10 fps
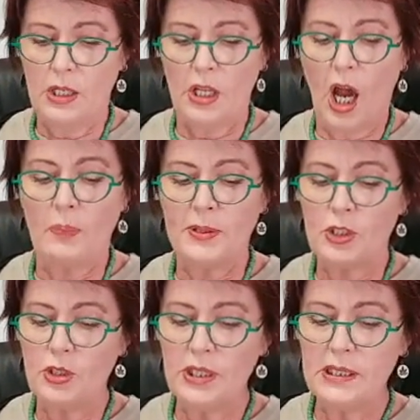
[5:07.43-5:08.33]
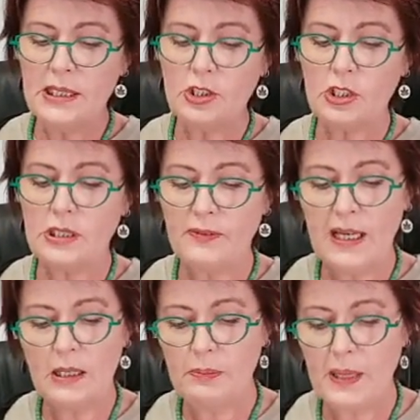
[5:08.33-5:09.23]
The opportunity to
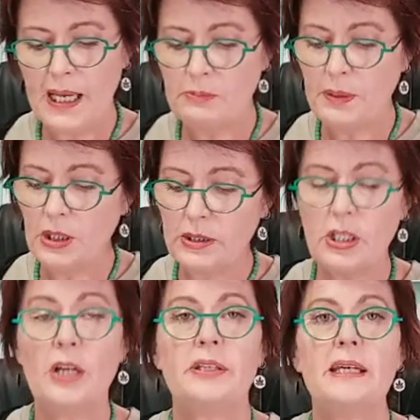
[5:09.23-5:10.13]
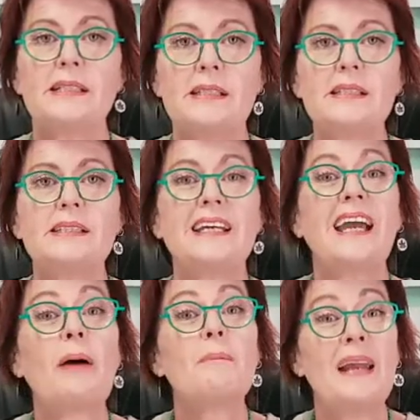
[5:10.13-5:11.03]
develop and build on the
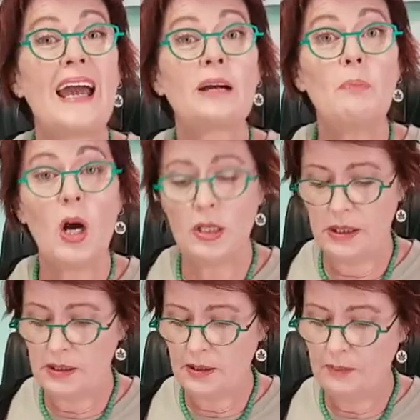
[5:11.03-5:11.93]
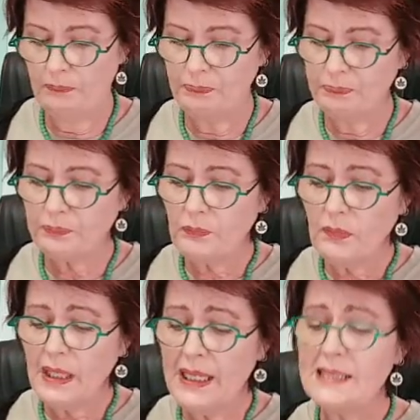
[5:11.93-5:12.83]
existing black market
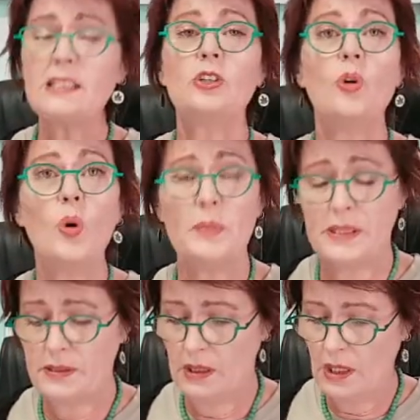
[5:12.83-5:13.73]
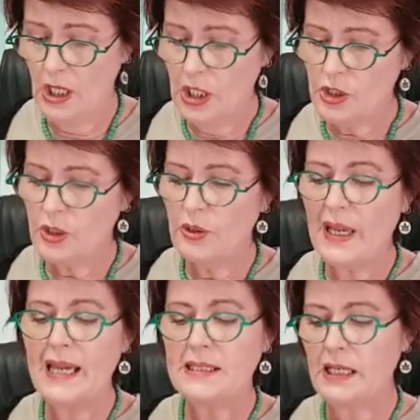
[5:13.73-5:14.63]
is enormous, to
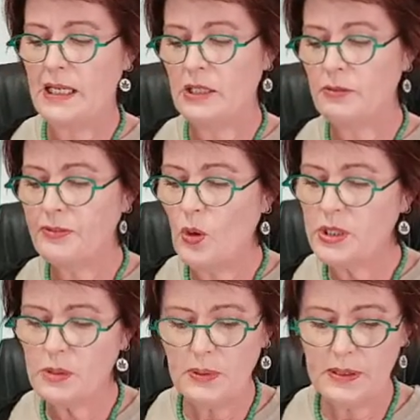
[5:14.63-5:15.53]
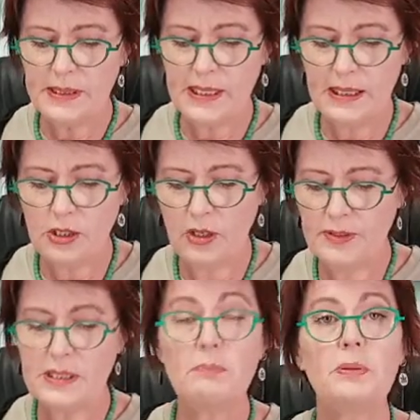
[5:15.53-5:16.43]
create an enforceable set of
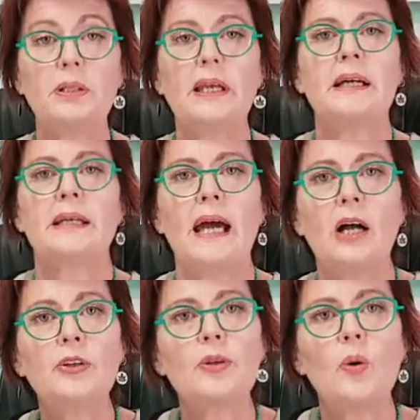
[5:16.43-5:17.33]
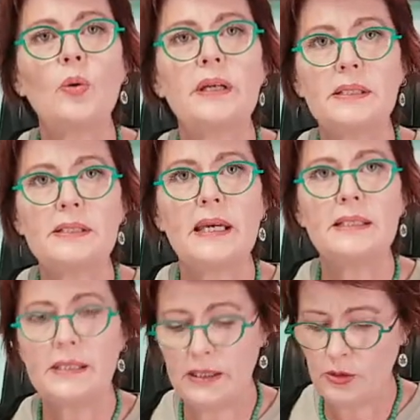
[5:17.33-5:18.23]
simple and
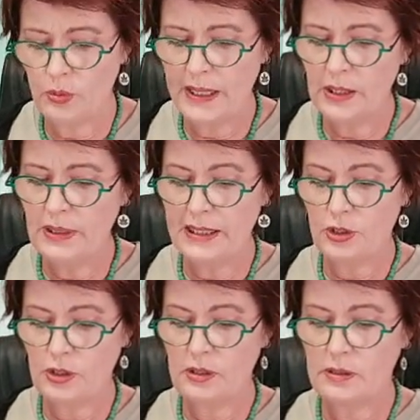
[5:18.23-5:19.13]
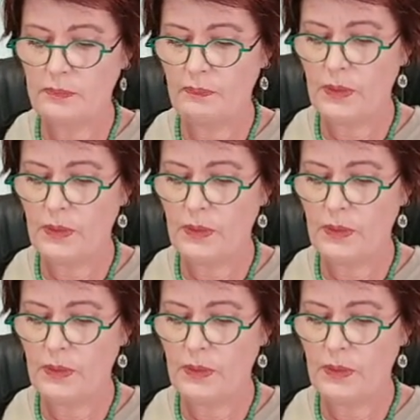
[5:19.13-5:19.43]
health-orientated regulations.